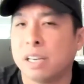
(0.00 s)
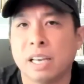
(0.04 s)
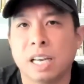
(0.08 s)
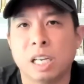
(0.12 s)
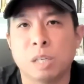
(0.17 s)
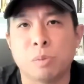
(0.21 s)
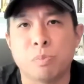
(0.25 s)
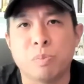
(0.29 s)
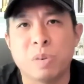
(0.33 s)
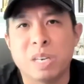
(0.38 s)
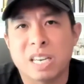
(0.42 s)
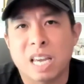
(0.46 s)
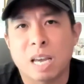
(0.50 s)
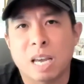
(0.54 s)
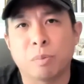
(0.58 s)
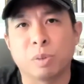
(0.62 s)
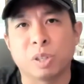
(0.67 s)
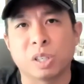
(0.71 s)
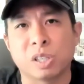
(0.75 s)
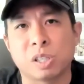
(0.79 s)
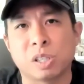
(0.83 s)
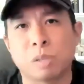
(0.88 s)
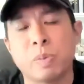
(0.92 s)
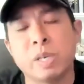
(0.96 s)
is being
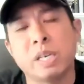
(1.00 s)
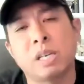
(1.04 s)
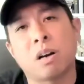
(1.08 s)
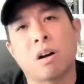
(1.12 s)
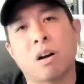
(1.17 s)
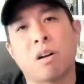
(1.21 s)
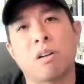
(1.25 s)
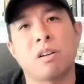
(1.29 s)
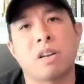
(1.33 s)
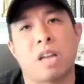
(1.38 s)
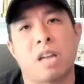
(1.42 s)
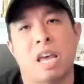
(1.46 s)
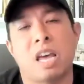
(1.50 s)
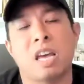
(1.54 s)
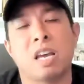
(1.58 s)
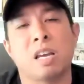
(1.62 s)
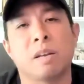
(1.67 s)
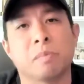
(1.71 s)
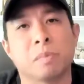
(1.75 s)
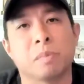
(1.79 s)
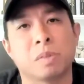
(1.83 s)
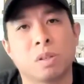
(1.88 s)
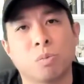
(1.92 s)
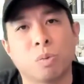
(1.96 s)
able to speak our
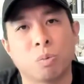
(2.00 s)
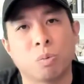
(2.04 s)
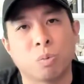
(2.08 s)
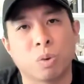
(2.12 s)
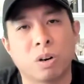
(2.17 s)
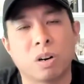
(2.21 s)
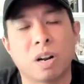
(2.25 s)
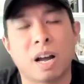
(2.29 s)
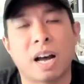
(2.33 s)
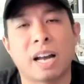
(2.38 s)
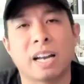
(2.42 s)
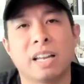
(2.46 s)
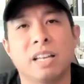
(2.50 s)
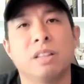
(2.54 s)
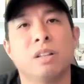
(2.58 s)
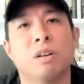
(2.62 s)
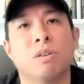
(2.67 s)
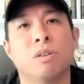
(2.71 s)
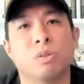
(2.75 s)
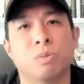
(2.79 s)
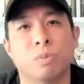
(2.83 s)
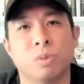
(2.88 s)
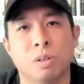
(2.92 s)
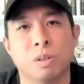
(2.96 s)
names when we're not in
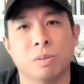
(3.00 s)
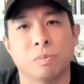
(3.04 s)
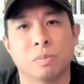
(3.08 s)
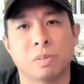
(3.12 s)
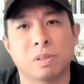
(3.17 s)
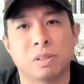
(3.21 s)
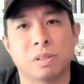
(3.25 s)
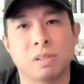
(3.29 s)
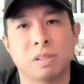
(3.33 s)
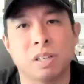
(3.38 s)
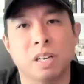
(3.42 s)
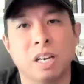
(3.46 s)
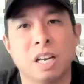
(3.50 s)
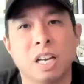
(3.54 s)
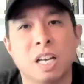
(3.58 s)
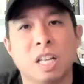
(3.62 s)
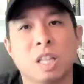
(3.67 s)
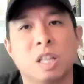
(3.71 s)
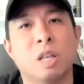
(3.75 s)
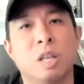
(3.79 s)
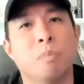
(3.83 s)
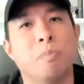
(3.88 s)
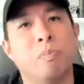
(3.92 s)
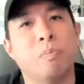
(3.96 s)
those rooms.
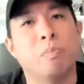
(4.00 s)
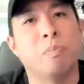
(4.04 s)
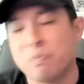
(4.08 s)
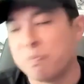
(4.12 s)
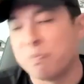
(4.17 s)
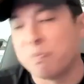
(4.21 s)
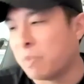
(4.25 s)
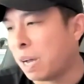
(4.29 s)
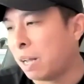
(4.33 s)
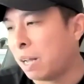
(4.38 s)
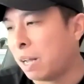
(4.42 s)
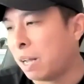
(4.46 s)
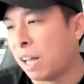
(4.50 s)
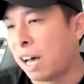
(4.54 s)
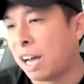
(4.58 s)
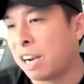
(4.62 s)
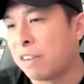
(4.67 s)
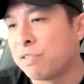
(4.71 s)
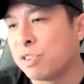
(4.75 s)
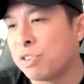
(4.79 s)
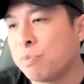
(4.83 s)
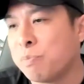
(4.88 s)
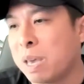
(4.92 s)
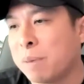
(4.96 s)
A lot
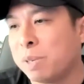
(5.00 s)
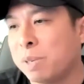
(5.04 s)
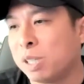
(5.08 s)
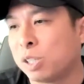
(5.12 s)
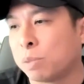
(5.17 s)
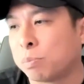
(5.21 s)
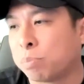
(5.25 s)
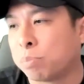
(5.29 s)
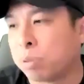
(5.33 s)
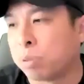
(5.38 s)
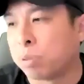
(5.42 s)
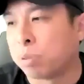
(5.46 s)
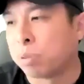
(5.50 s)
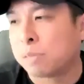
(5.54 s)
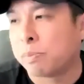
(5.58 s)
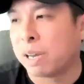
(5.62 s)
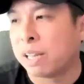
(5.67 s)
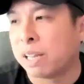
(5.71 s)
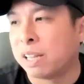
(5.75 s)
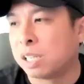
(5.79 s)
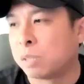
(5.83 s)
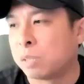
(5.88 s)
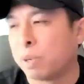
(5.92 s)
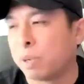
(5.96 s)
of you may be surprised
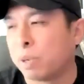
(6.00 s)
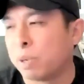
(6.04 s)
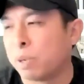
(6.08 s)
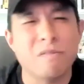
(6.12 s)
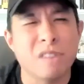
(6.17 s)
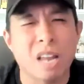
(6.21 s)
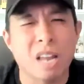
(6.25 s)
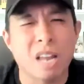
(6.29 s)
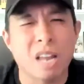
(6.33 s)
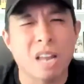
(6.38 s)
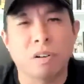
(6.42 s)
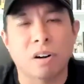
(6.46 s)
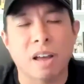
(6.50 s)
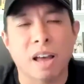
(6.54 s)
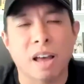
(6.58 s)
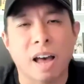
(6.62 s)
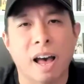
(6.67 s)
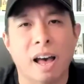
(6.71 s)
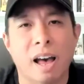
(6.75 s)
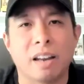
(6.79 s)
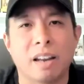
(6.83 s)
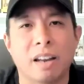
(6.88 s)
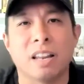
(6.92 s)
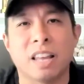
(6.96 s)
by this, but I've never
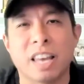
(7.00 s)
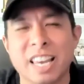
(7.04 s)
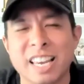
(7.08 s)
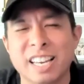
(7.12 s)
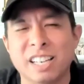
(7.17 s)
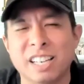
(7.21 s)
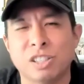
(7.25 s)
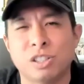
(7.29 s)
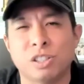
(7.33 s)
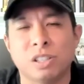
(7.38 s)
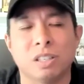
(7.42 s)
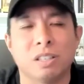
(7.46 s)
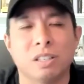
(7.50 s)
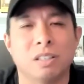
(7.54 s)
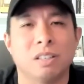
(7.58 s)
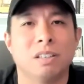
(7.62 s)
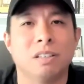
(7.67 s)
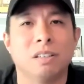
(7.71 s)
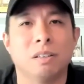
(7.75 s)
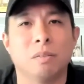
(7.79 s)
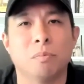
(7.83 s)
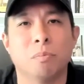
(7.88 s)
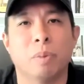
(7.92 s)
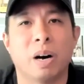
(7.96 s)
had an Asian
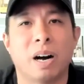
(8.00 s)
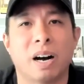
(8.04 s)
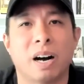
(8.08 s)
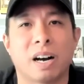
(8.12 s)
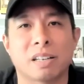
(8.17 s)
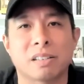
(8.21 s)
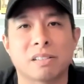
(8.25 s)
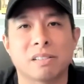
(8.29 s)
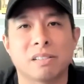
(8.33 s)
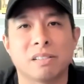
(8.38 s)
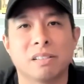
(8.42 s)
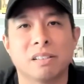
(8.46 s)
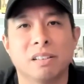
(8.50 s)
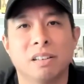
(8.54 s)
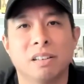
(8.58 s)
boss